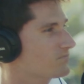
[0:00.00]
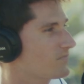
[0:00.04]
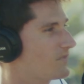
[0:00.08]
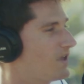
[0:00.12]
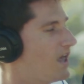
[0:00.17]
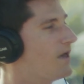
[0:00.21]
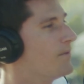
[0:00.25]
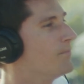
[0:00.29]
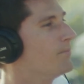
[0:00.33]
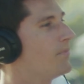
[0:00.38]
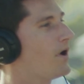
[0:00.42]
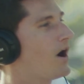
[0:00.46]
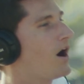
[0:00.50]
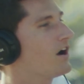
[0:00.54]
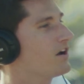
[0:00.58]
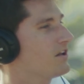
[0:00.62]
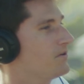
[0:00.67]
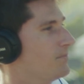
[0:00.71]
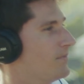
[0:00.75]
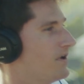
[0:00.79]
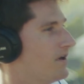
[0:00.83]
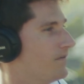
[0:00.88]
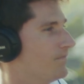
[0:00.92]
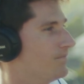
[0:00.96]

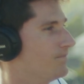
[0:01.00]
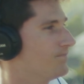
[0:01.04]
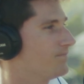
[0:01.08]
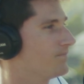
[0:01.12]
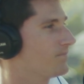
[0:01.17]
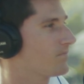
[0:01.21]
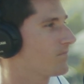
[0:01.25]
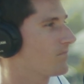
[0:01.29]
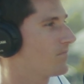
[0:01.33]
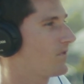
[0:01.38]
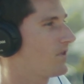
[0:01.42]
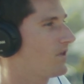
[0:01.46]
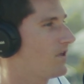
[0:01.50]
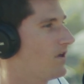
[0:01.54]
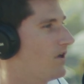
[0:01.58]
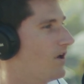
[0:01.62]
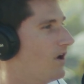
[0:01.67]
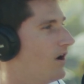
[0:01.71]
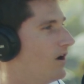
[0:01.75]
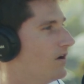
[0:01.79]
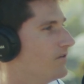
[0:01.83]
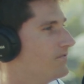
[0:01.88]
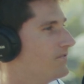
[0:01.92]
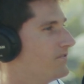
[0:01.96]
embodiment
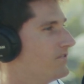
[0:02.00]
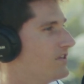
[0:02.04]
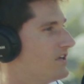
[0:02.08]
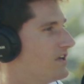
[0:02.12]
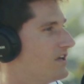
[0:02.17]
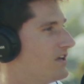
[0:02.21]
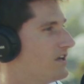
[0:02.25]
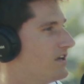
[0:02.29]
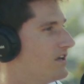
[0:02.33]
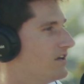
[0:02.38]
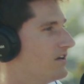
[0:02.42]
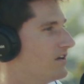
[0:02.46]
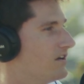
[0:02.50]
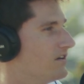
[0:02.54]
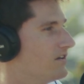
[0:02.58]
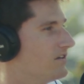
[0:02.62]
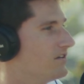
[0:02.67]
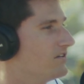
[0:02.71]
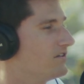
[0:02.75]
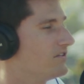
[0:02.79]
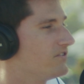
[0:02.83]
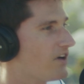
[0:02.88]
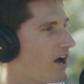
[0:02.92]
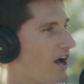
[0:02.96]
of the
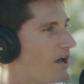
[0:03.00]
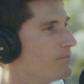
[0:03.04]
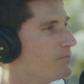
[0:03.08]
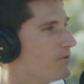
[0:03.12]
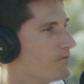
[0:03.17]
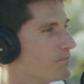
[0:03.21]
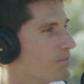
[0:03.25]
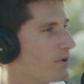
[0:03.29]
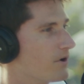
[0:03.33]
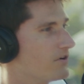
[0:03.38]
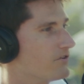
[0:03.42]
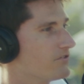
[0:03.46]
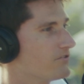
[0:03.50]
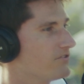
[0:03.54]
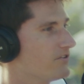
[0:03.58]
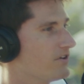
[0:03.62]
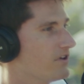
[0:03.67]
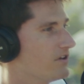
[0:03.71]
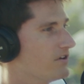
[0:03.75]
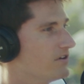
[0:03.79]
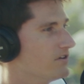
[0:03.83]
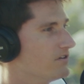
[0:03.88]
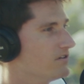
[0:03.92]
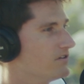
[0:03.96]
type of
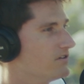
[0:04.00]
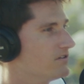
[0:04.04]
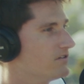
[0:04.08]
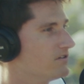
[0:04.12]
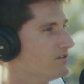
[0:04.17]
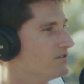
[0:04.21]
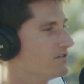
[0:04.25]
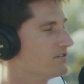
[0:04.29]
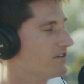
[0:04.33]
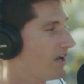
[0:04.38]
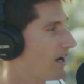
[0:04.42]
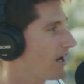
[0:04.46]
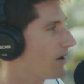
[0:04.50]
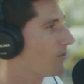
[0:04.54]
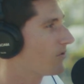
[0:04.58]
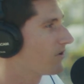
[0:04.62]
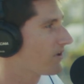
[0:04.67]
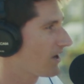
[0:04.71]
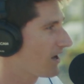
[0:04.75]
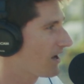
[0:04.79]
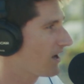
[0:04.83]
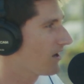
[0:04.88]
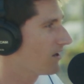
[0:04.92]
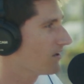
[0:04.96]
person that I want
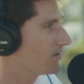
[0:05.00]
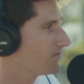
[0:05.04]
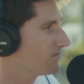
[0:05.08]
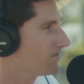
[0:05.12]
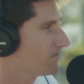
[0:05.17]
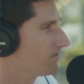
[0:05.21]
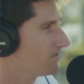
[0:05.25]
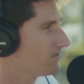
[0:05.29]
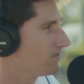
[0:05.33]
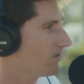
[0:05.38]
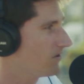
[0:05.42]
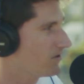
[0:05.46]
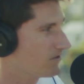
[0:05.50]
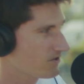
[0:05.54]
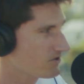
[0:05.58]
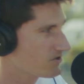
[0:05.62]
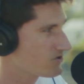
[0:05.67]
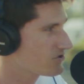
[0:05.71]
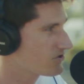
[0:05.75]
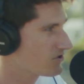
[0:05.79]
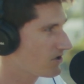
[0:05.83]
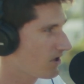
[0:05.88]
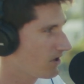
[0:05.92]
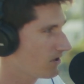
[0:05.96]
to have on this
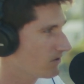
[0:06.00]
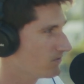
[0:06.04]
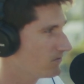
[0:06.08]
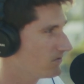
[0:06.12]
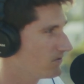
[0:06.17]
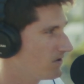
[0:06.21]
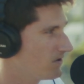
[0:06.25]
show.